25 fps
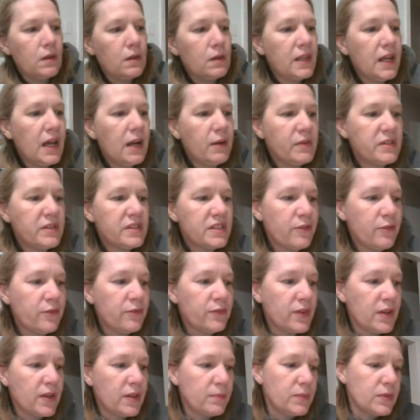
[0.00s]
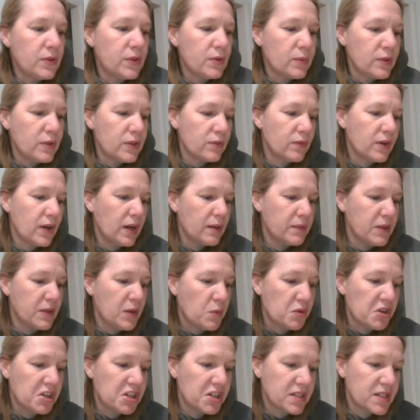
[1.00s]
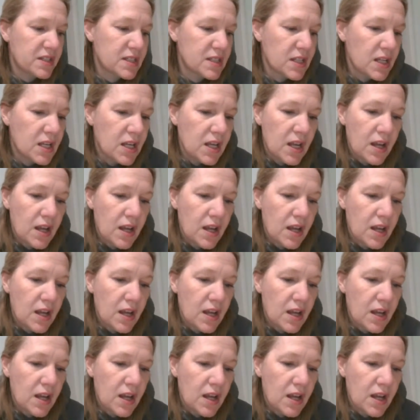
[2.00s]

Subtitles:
That was a fun book with rhyming words.